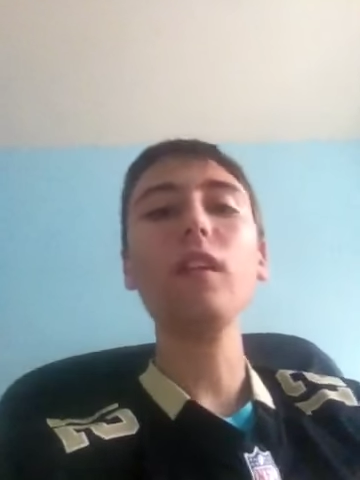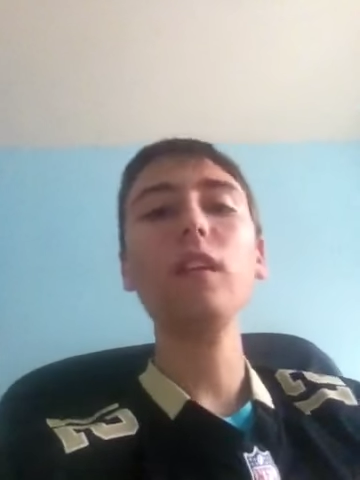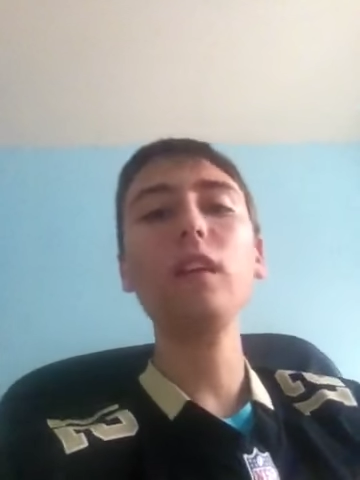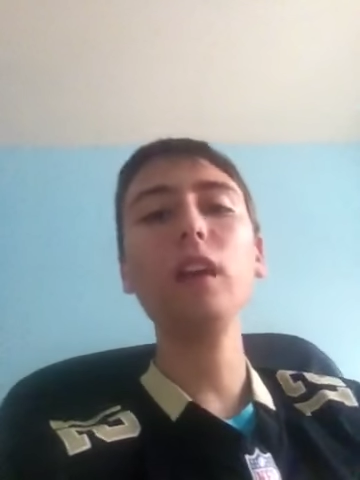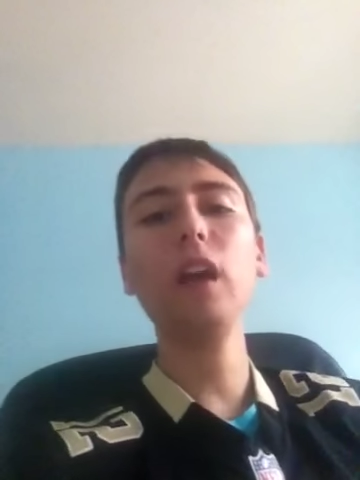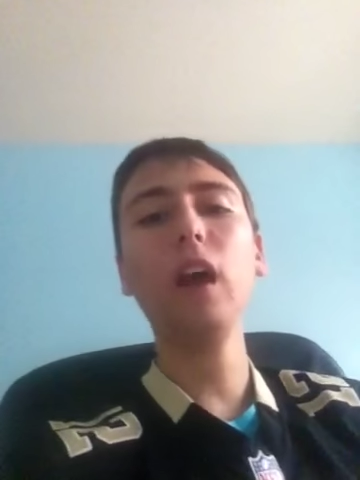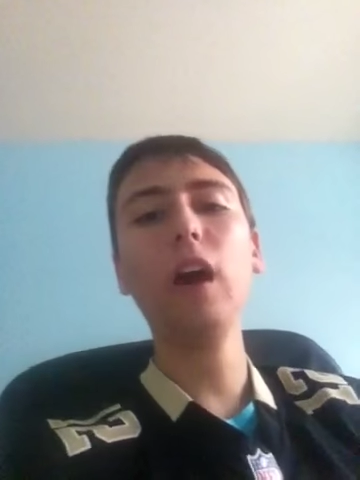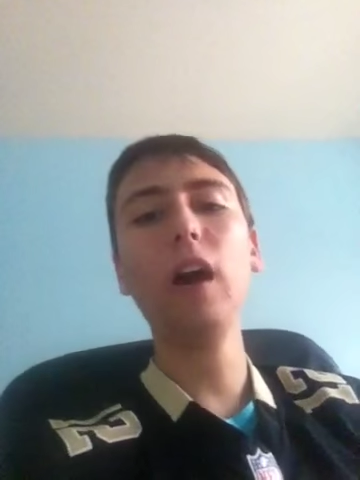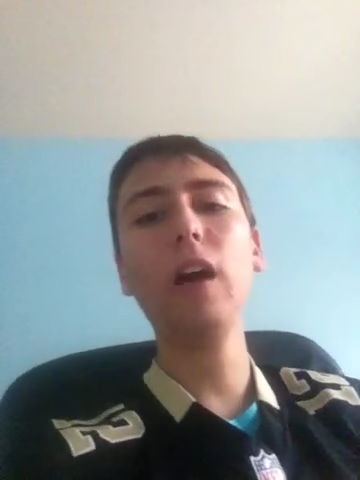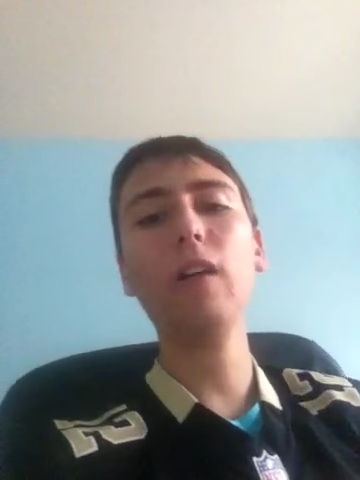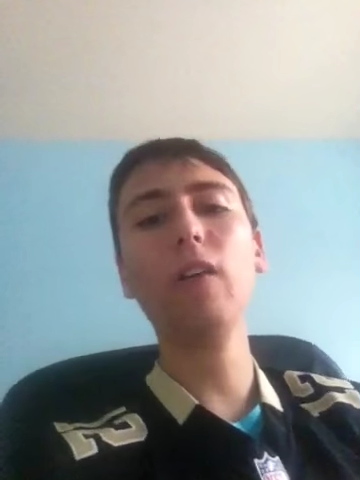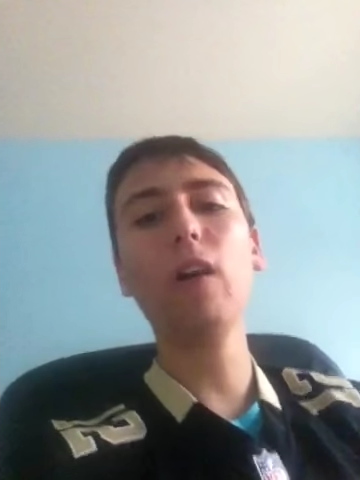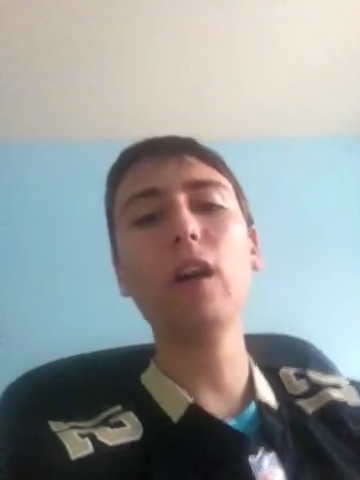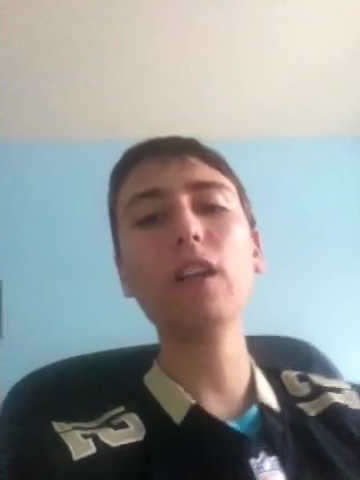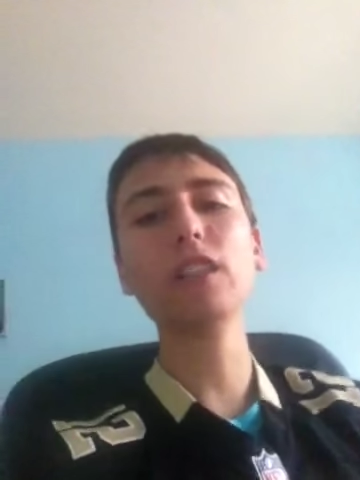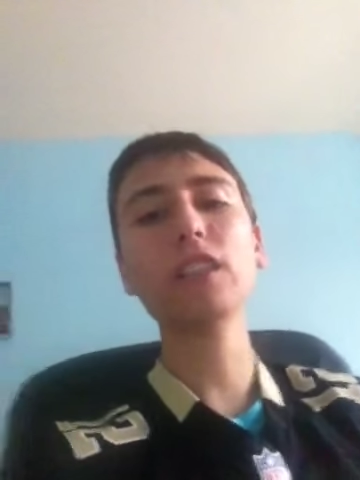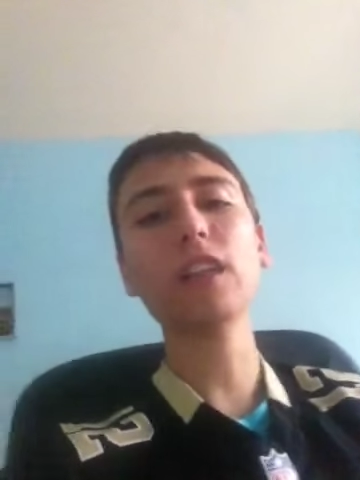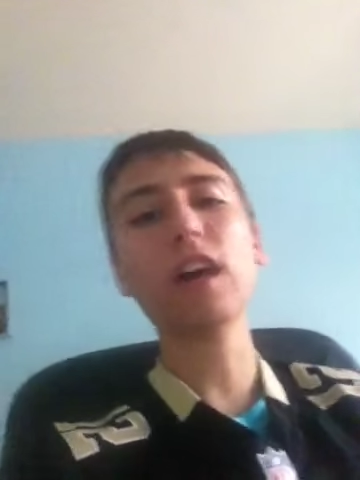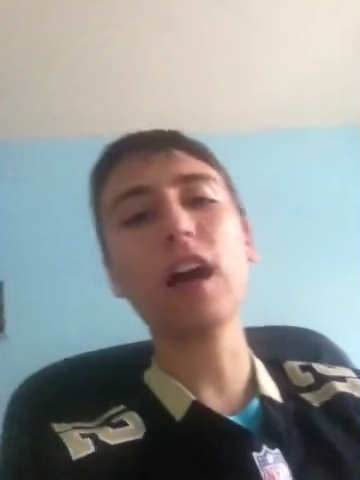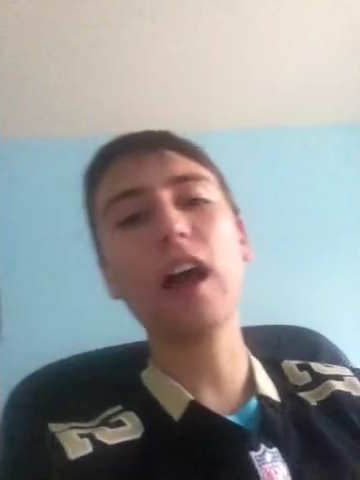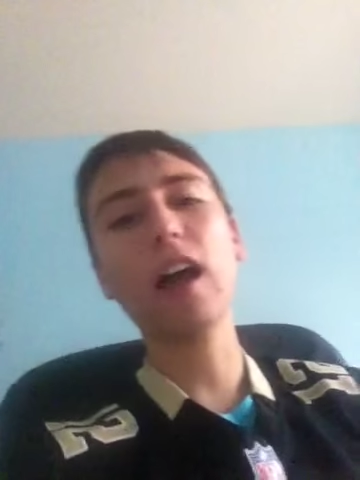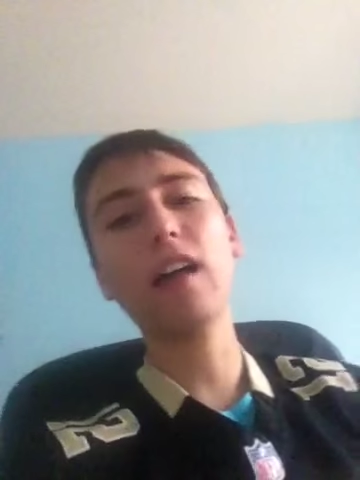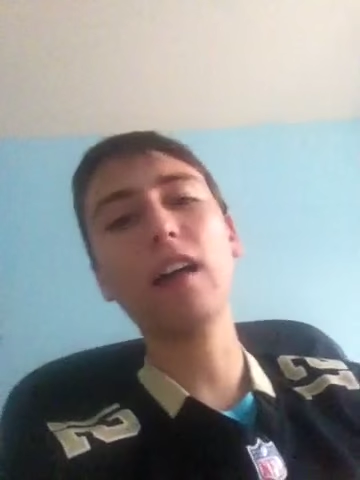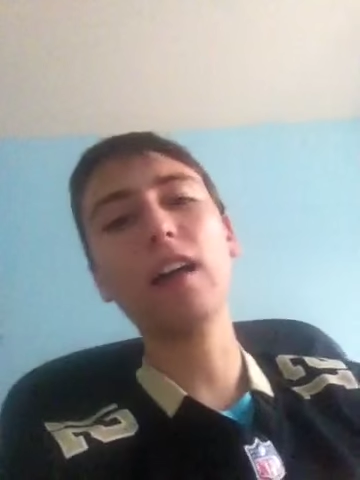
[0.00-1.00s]
you know, I watched
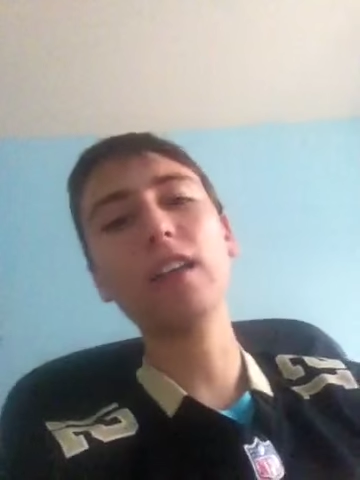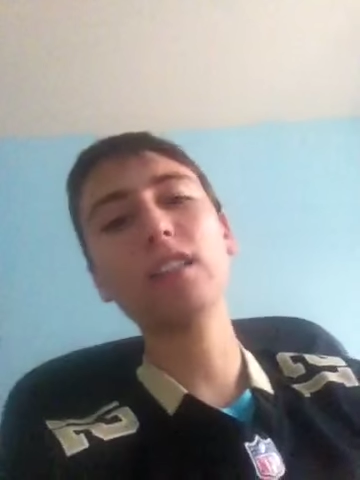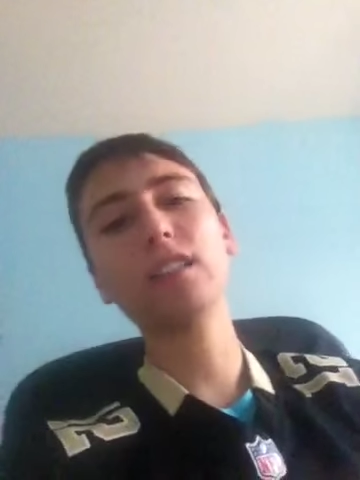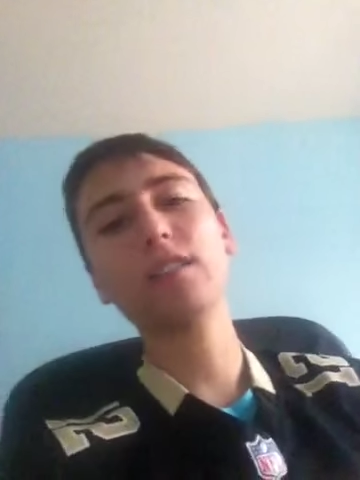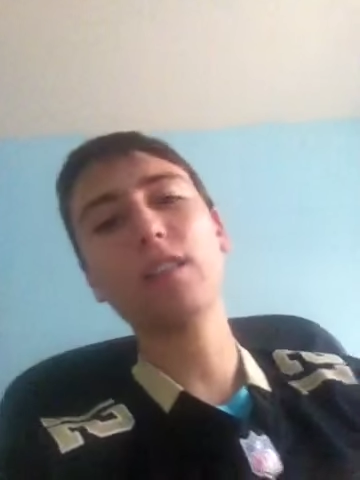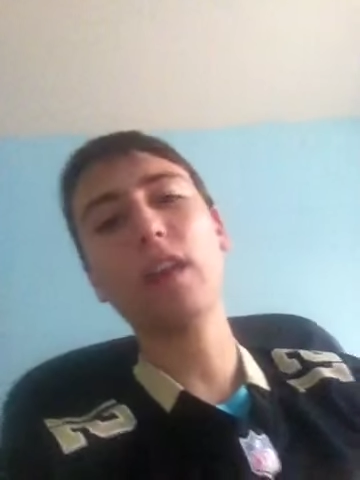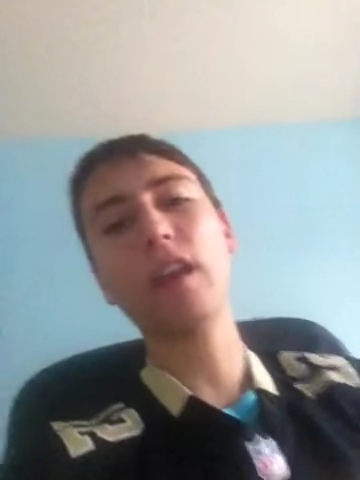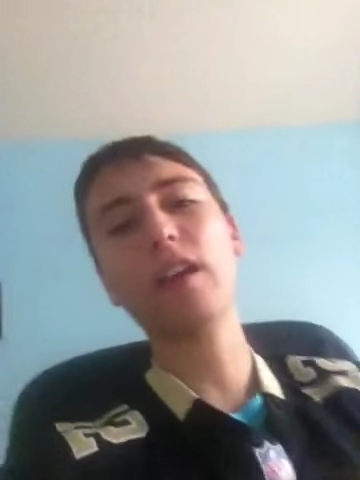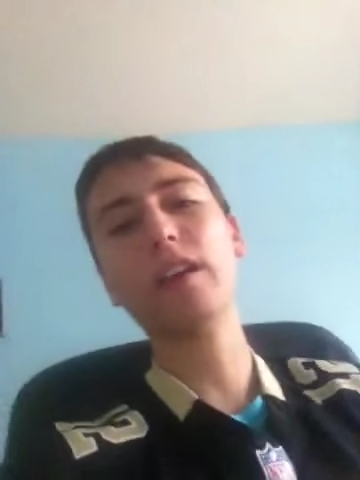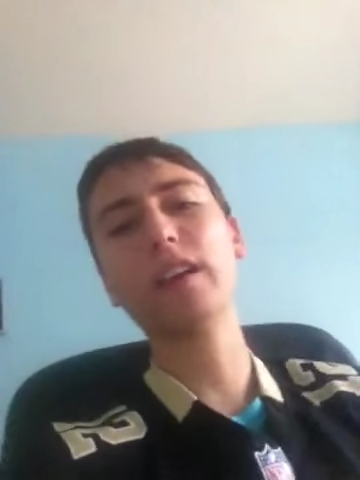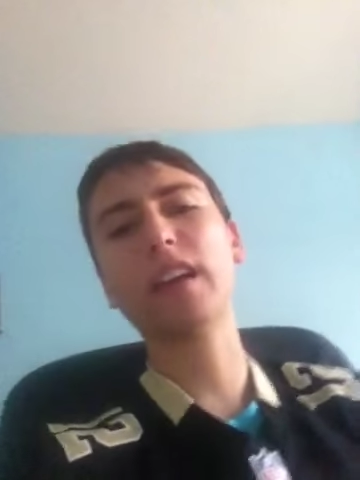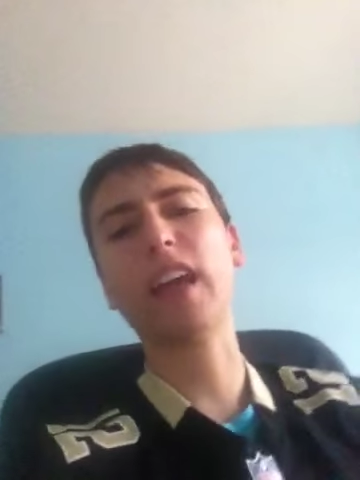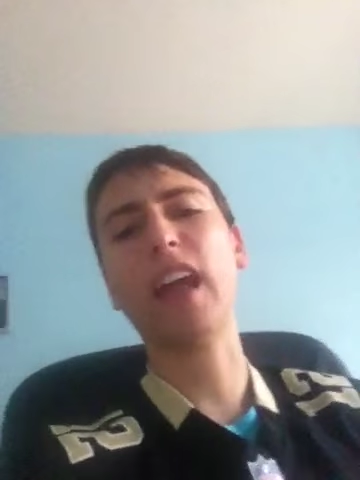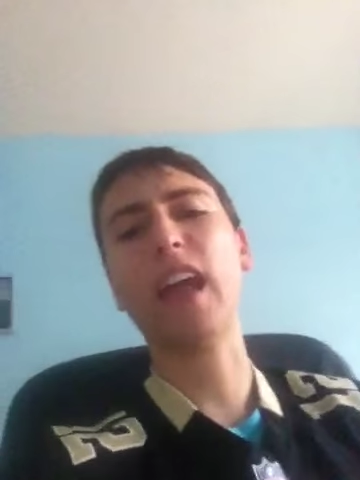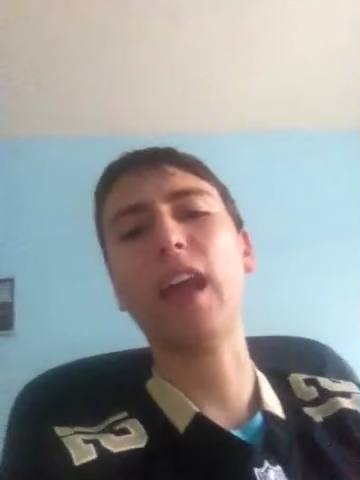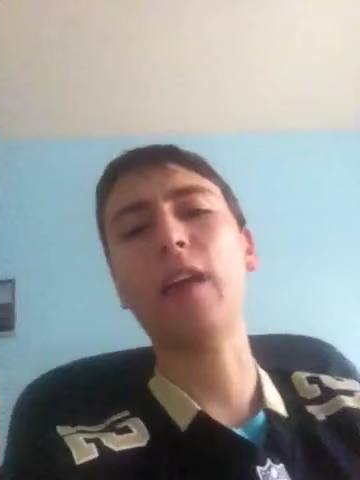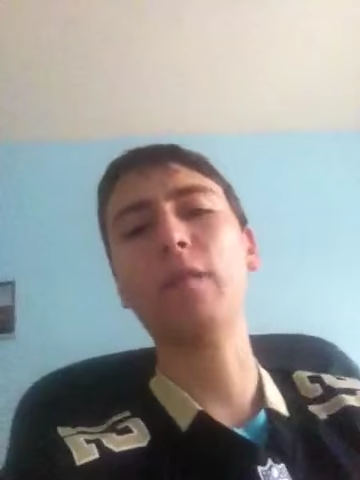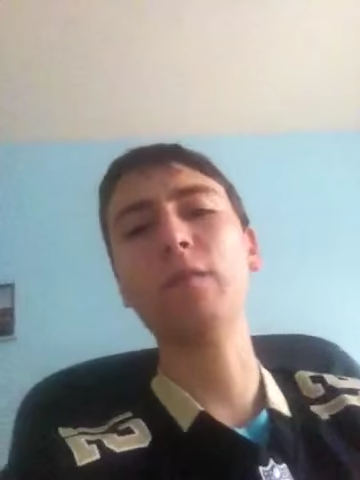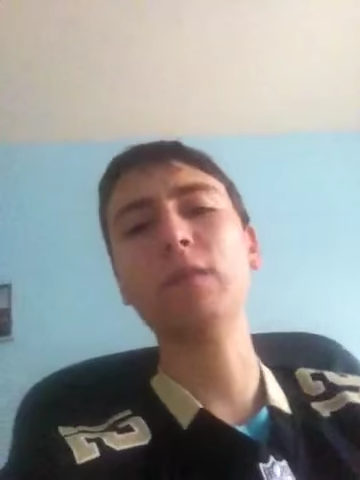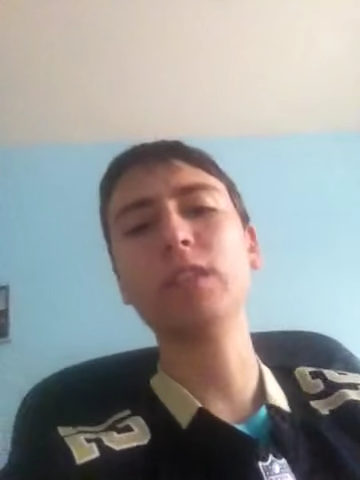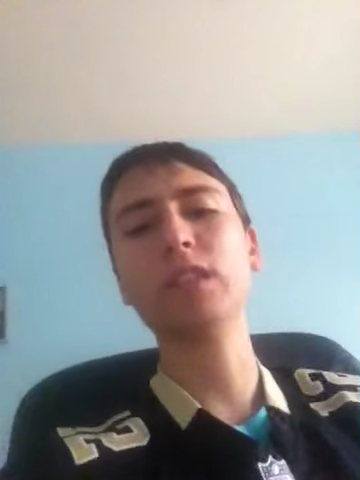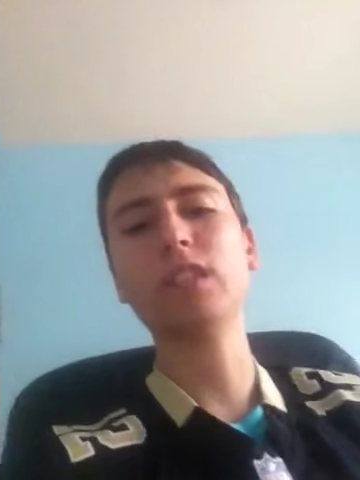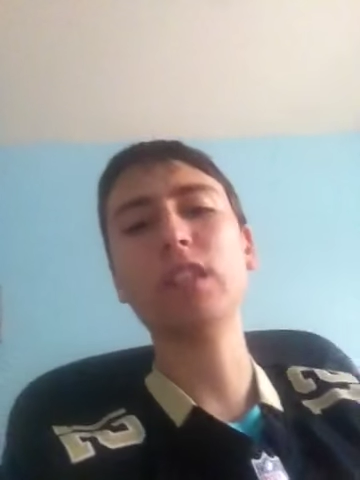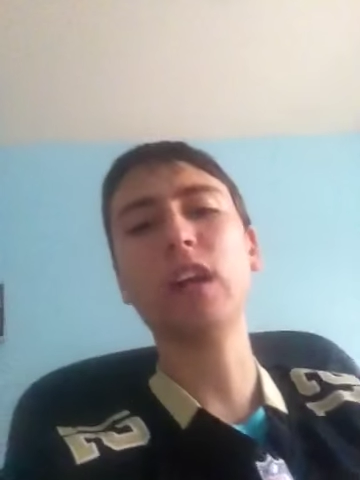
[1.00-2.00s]
the highlights of other
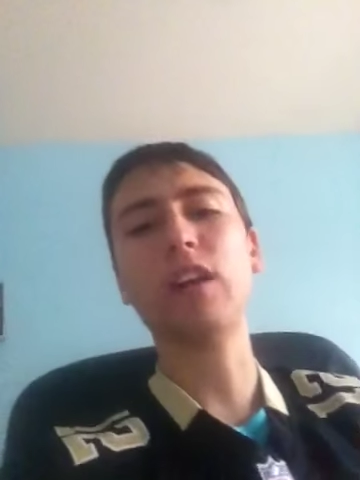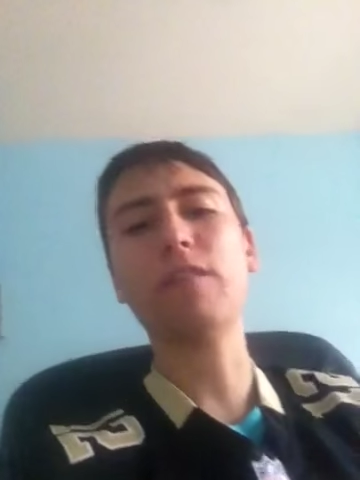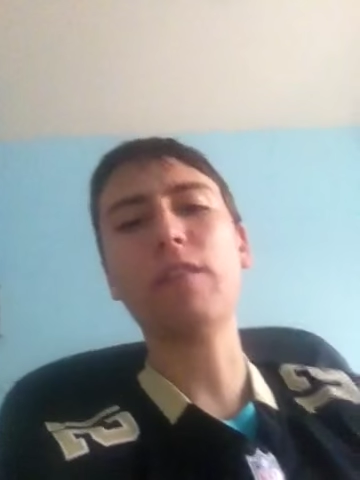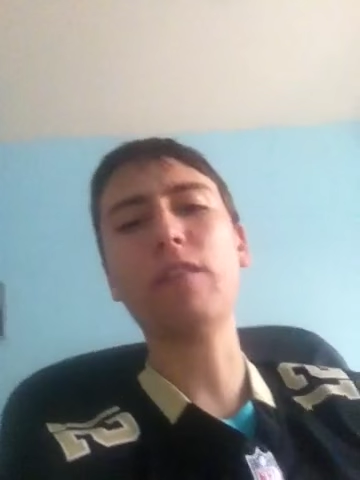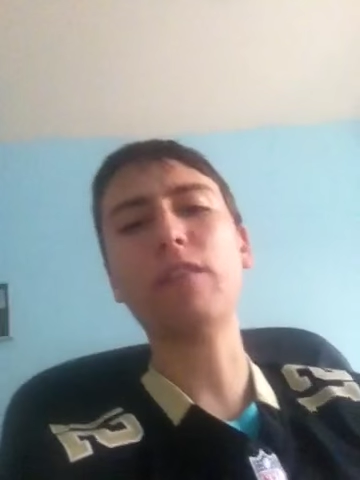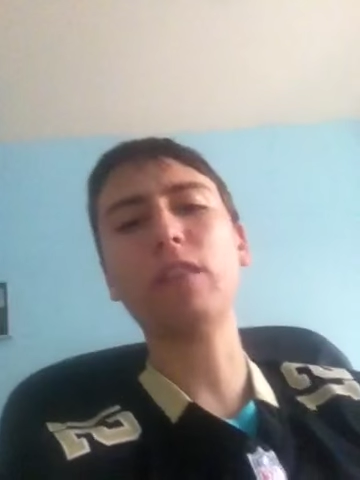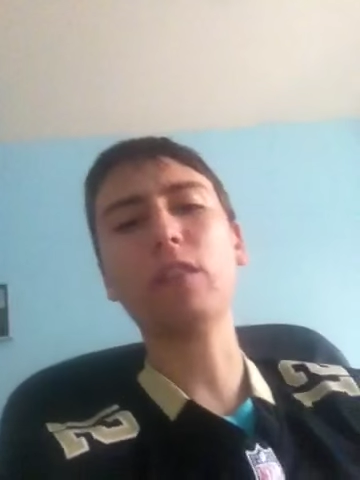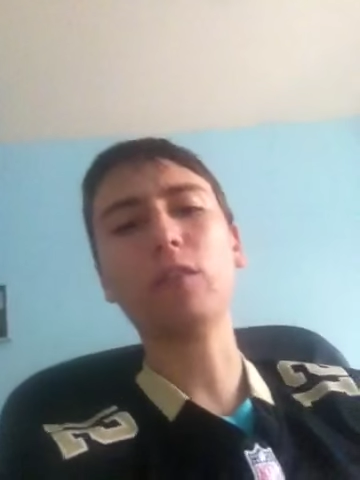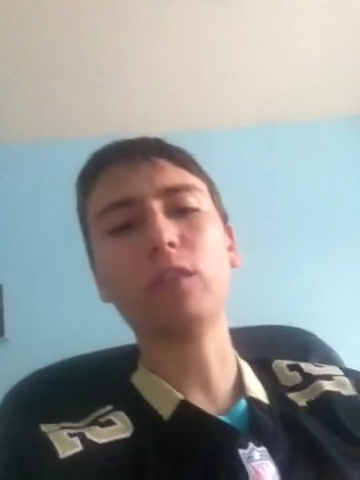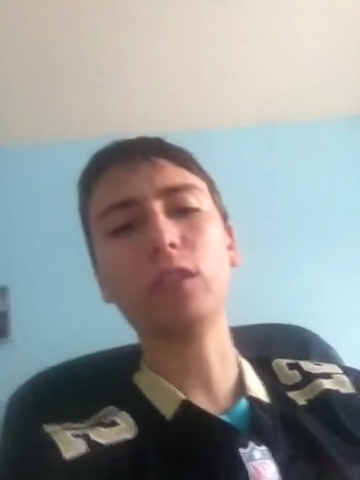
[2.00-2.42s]
games and stuff.